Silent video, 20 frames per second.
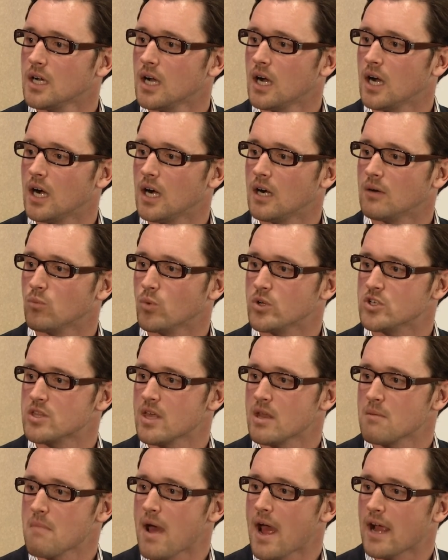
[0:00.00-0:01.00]
um, which
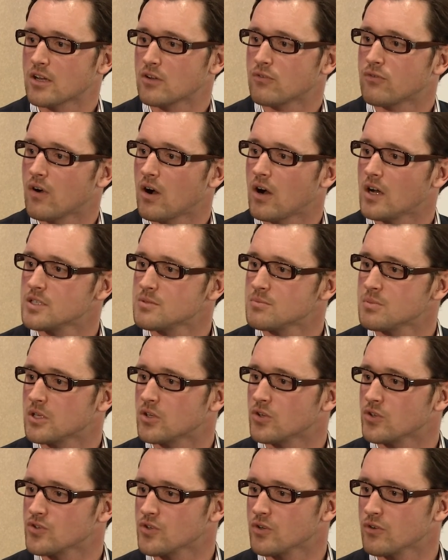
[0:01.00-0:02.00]
then magnifies
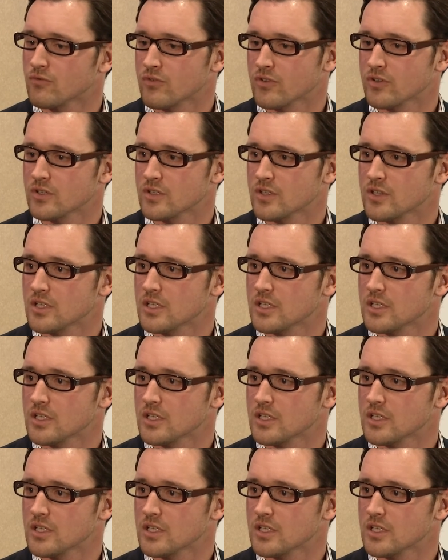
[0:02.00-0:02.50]
because of the,